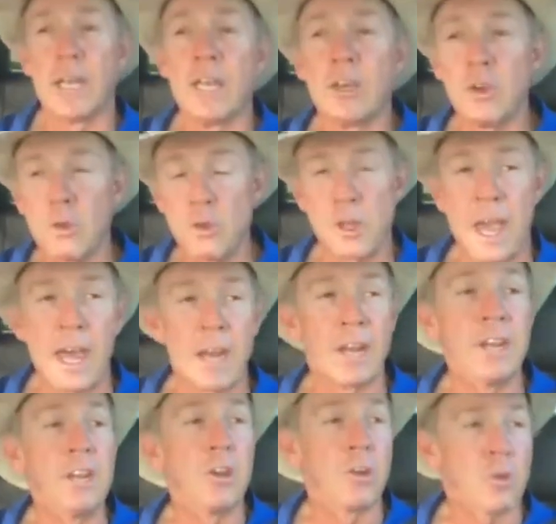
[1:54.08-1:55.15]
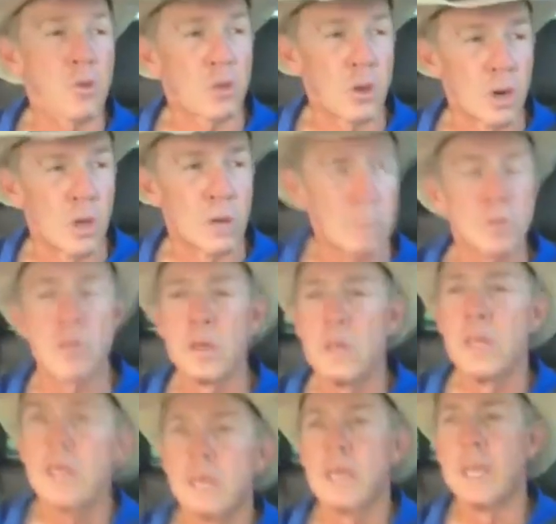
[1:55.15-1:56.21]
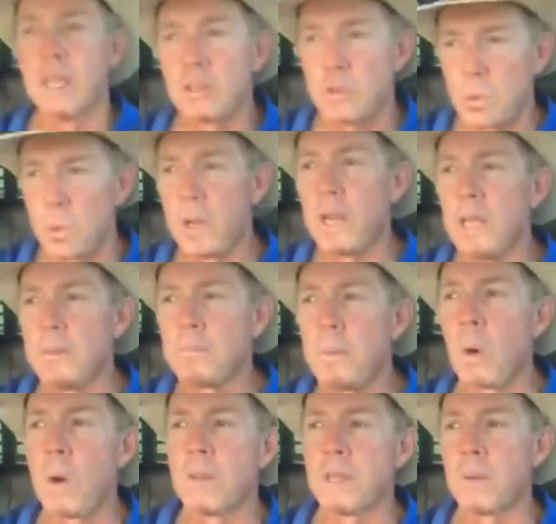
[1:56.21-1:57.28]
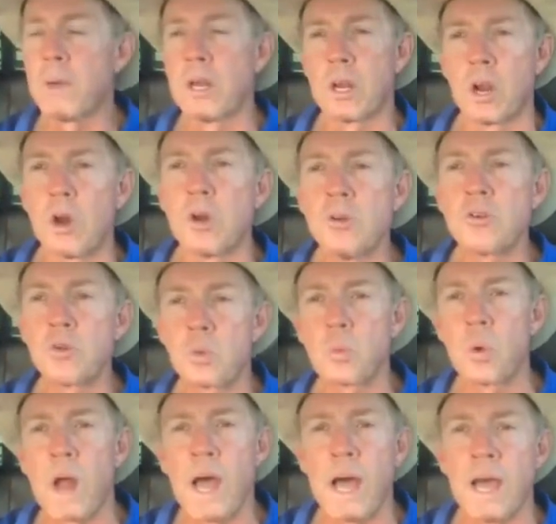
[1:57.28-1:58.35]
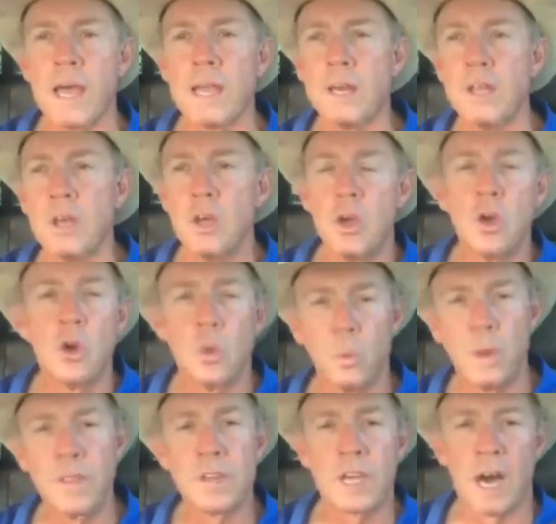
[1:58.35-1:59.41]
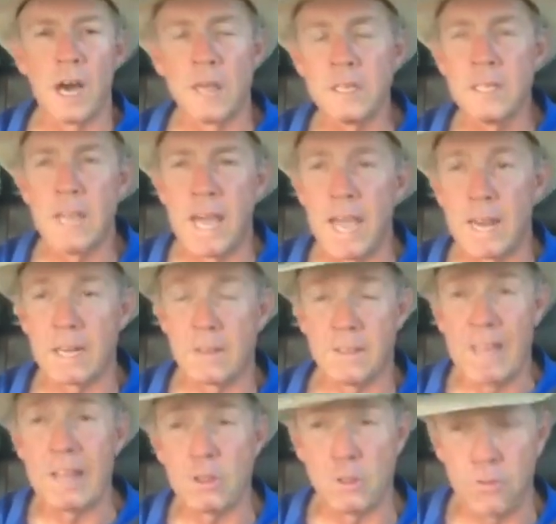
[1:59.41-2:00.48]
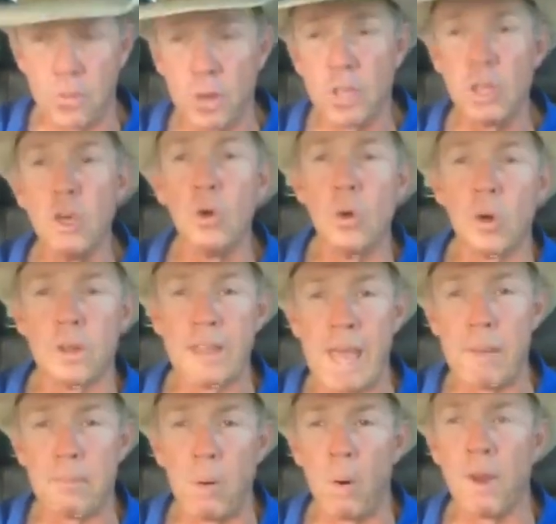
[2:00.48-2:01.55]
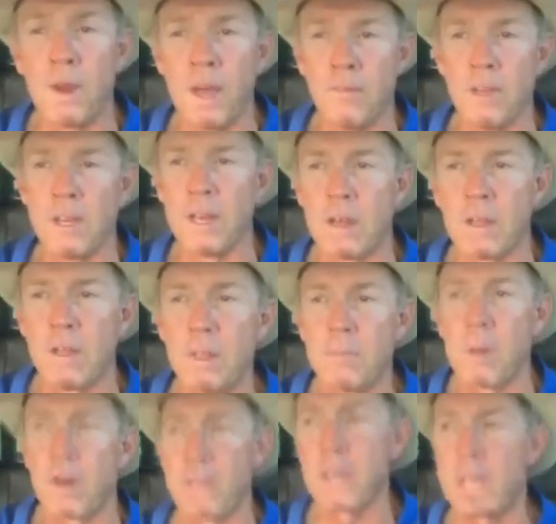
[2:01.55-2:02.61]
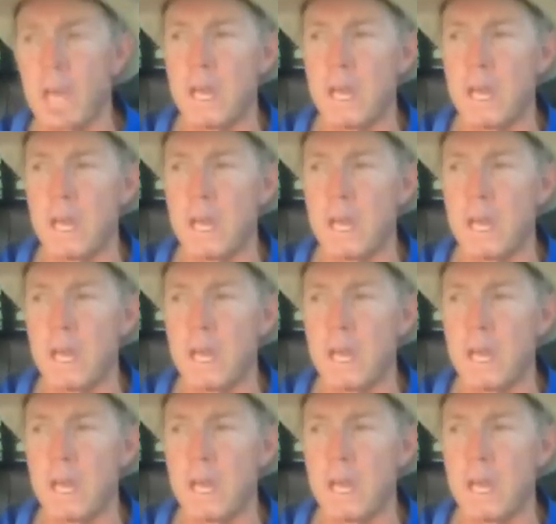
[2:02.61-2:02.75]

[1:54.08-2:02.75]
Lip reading: in your saddle and in your stirrups. It's real important that we learn to ride with contact. That's for you in that point of it. Now, the other part of the